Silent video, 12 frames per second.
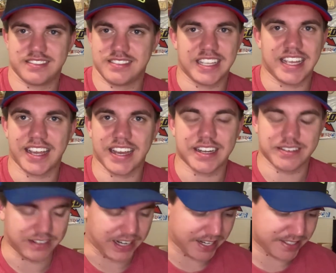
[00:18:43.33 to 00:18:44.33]
He got
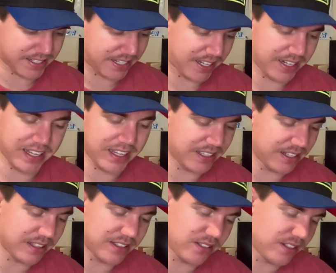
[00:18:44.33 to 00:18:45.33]
wrecked again.
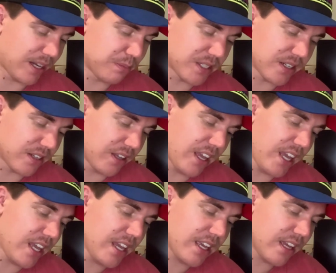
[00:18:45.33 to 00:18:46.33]
I'm telling you,
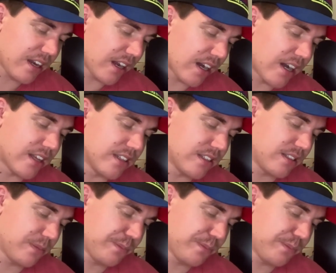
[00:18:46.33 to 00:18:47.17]
he cannot.